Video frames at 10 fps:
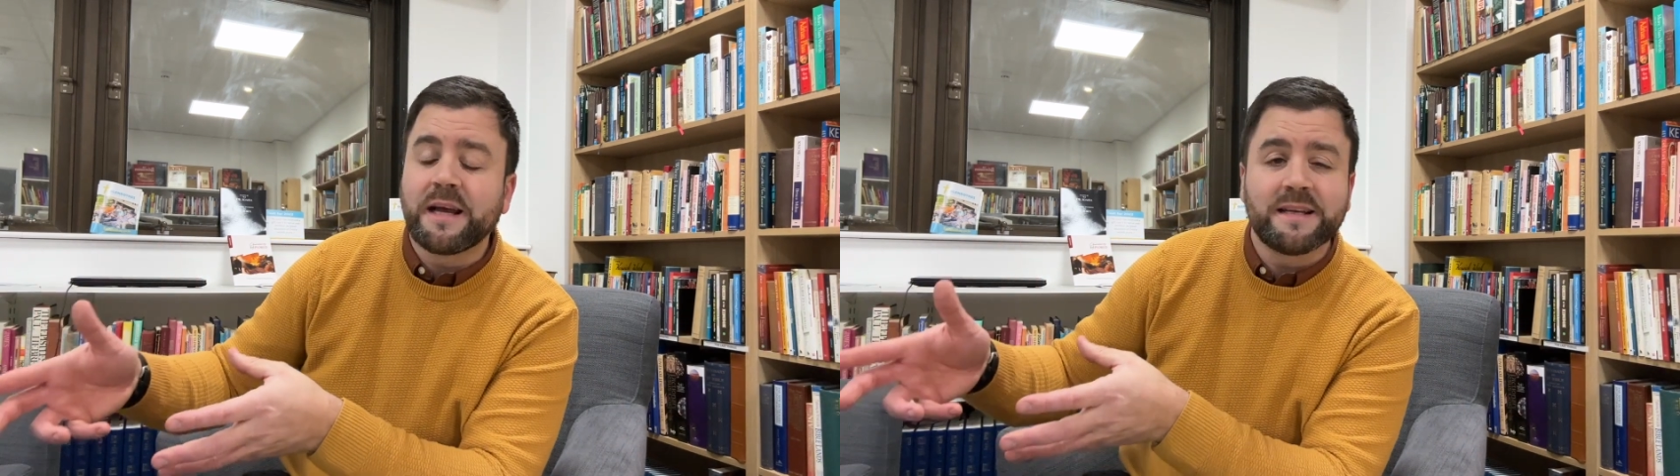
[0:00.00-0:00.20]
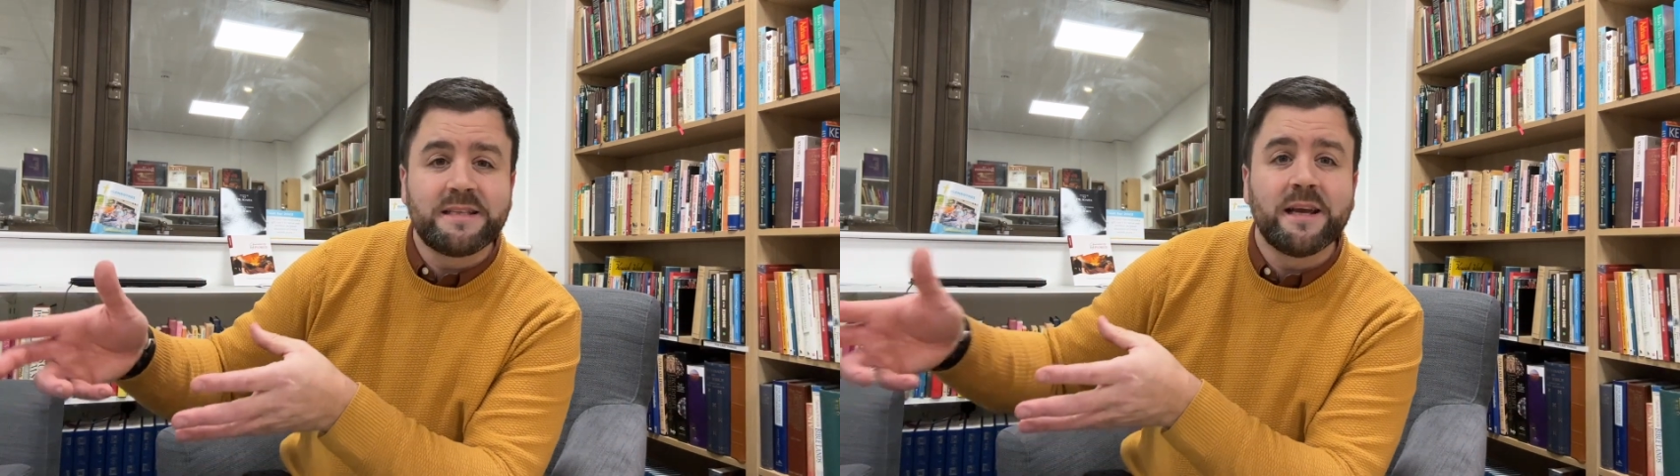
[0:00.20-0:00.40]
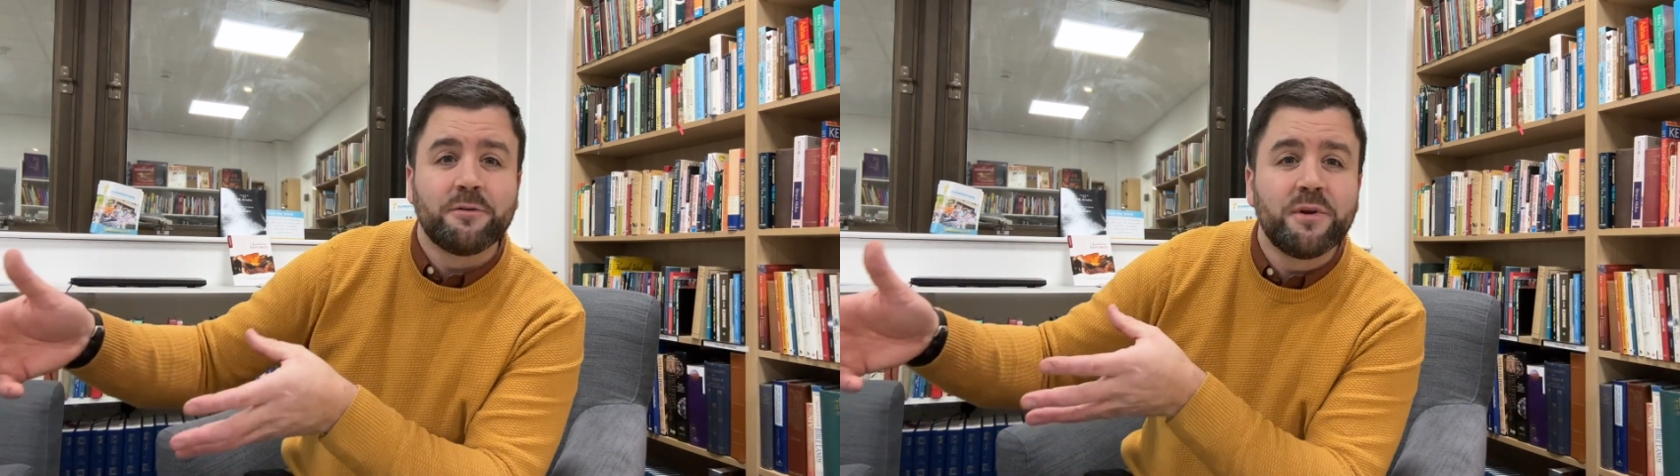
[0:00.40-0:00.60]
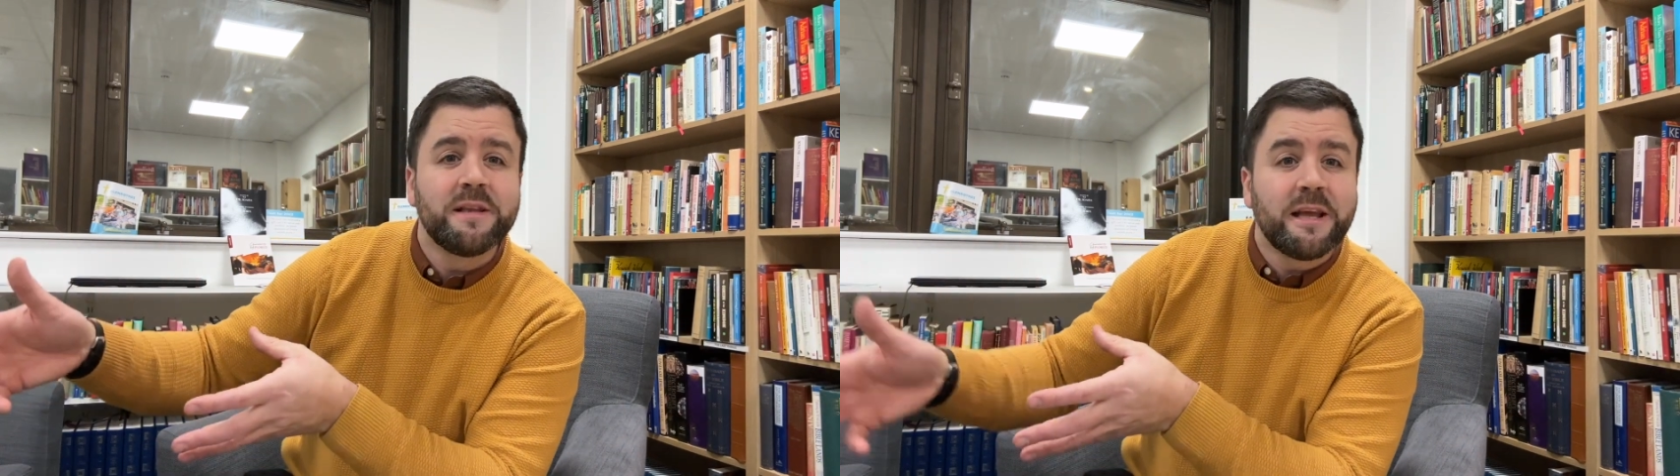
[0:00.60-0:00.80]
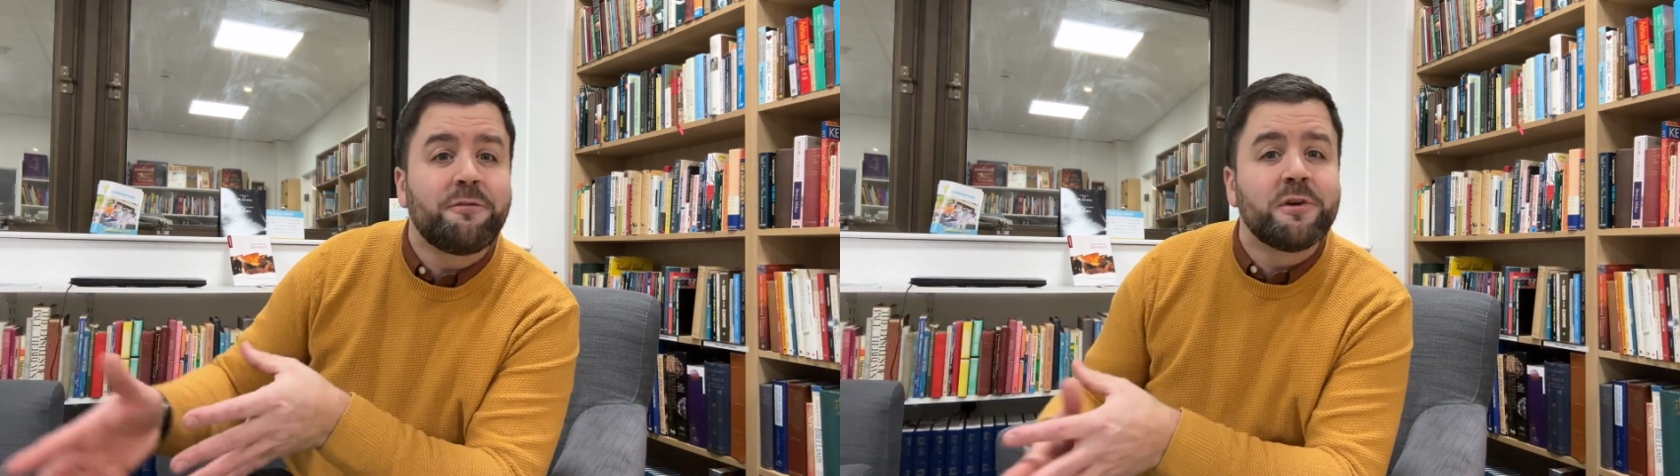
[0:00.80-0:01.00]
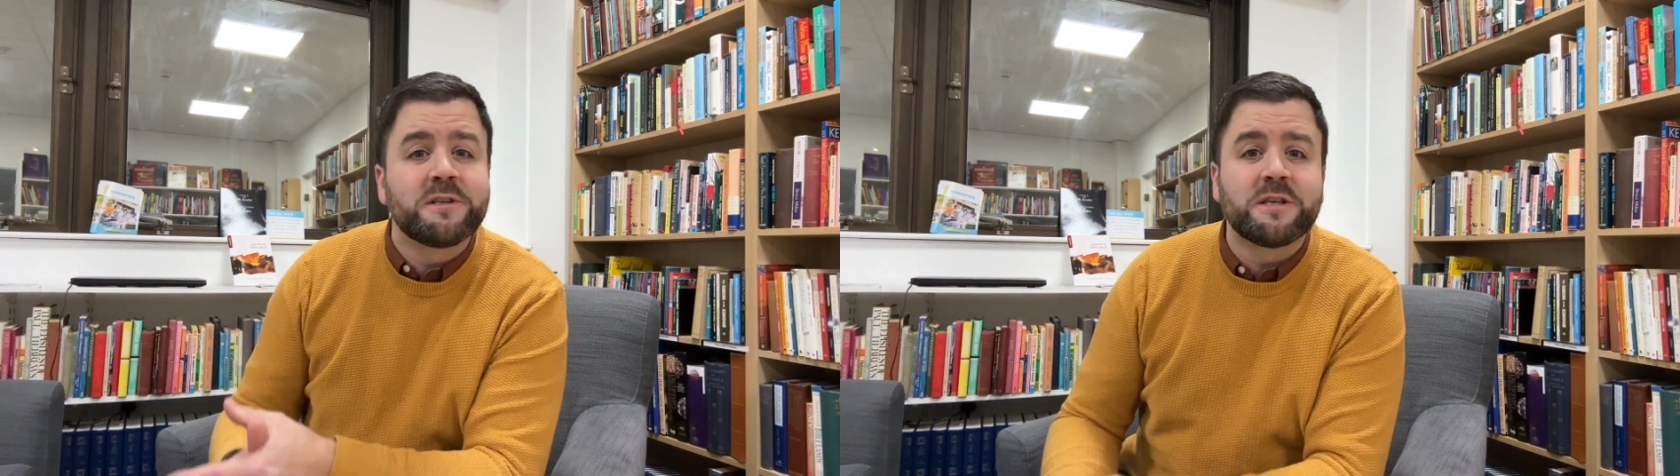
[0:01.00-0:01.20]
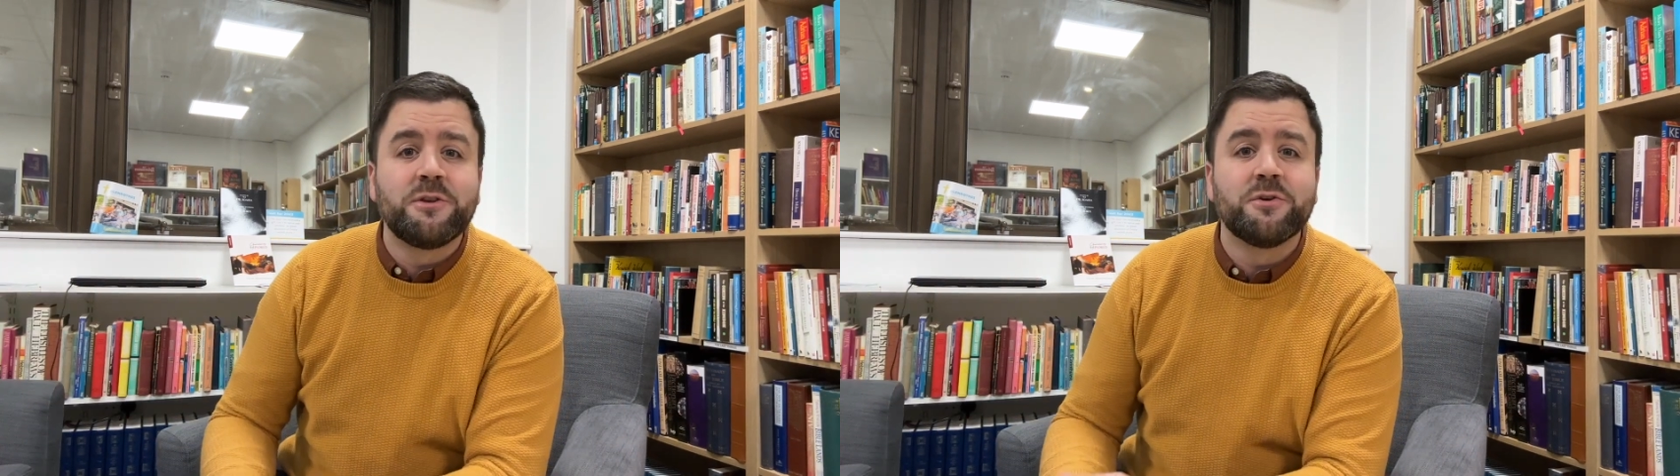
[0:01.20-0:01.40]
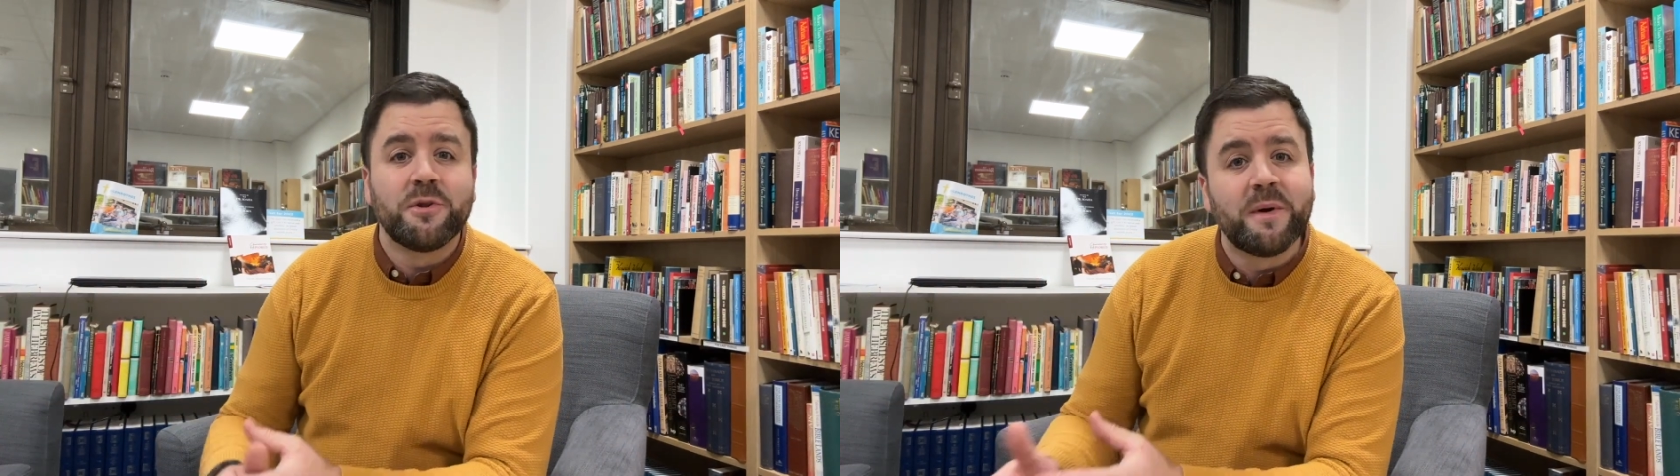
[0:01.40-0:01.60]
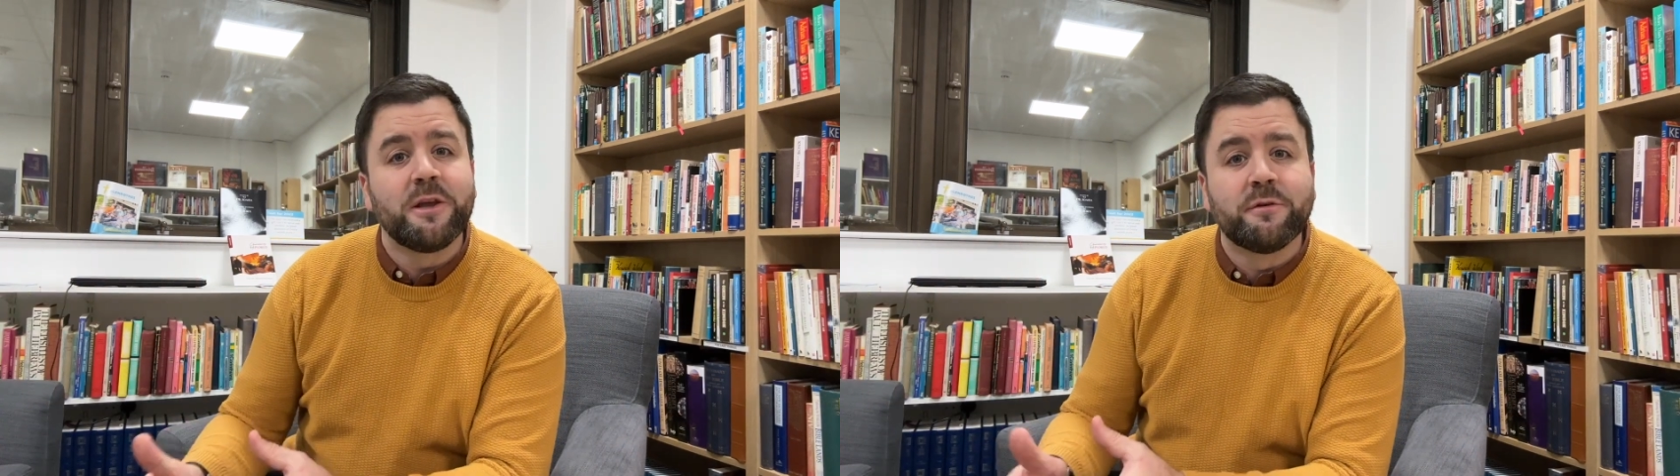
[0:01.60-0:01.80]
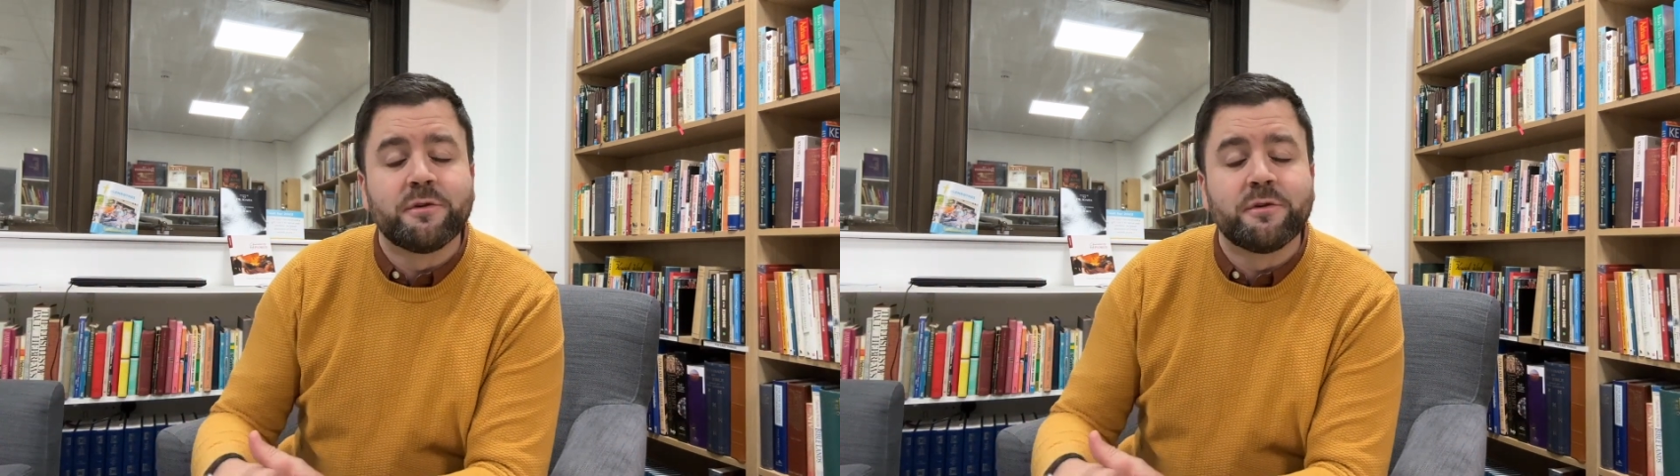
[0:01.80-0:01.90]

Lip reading: I see a real difference in you in the way you've